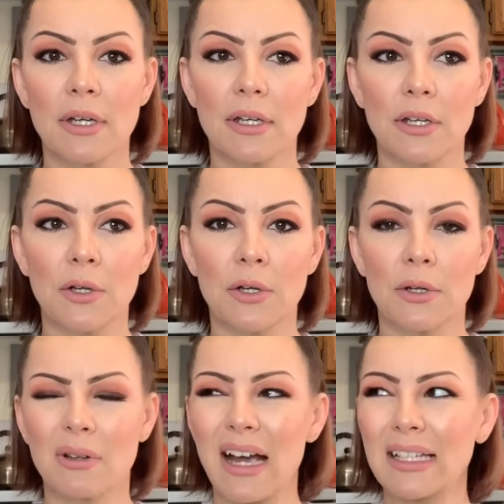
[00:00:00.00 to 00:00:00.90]

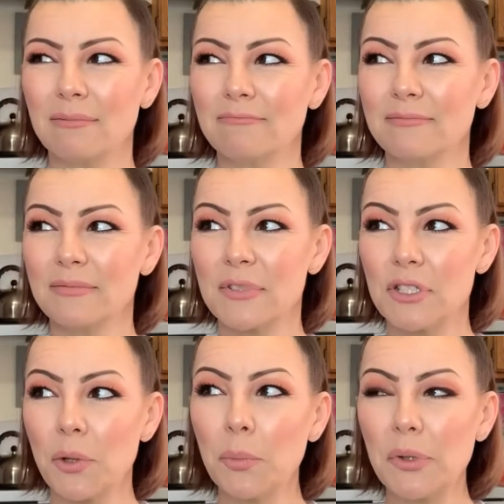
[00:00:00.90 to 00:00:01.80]
I
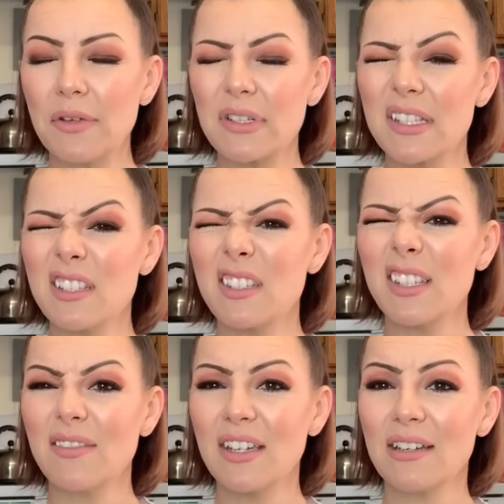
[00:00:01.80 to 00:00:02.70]
don't believe it's in
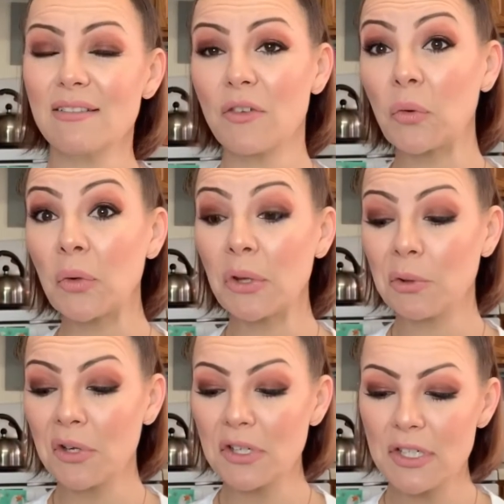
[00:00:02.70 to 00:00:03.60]
stevia. I never really
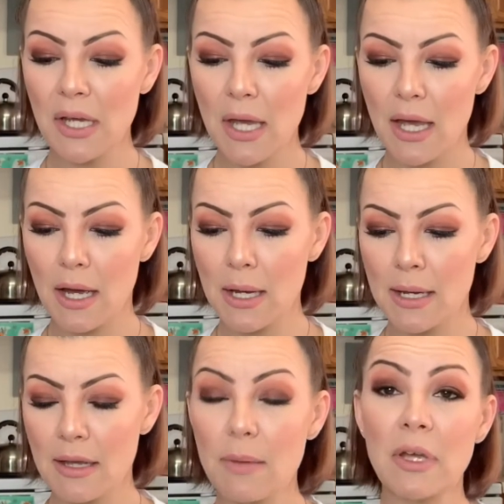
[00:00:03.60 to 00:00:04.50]
looked,
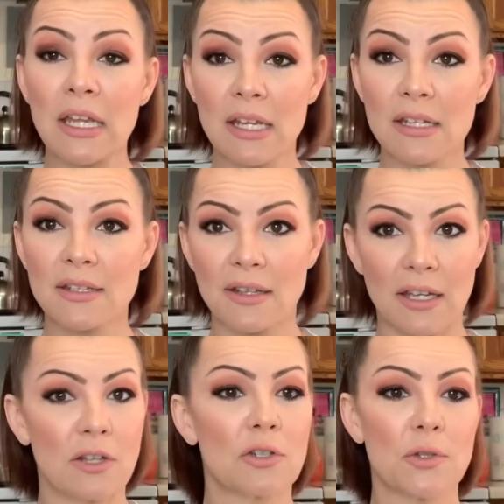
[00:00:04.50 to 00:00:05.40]
but it is in
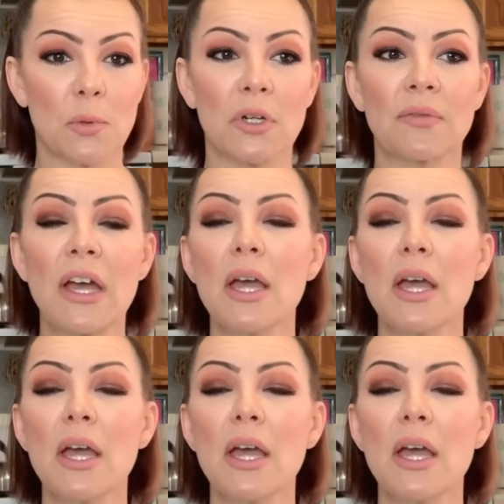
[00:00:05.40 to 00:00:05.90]
like your Swerve.